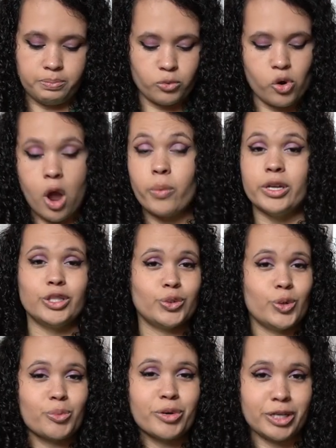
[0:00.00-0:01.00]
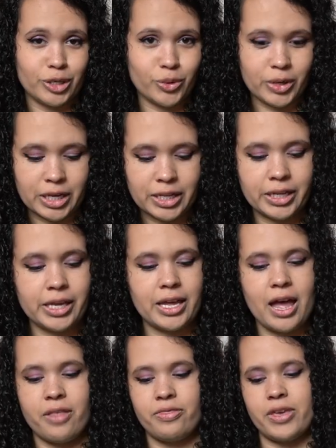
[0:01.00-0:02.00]
grow into it pretty quickly,
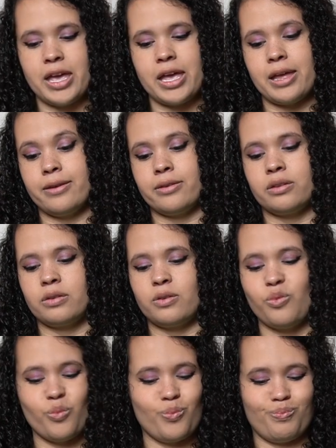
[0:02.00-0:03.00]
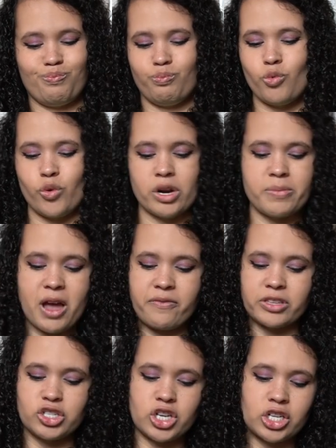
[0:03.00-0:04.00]
and then we'll end up
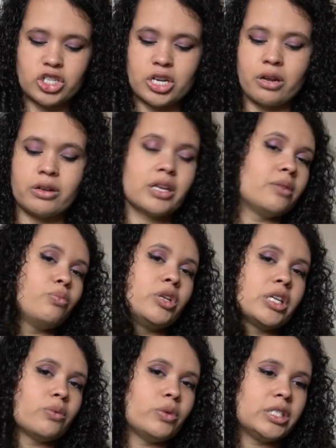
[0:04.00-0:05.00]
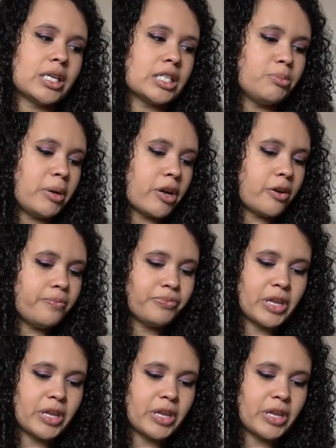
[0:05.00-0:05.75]
having to change it out again when, once it gets bigger.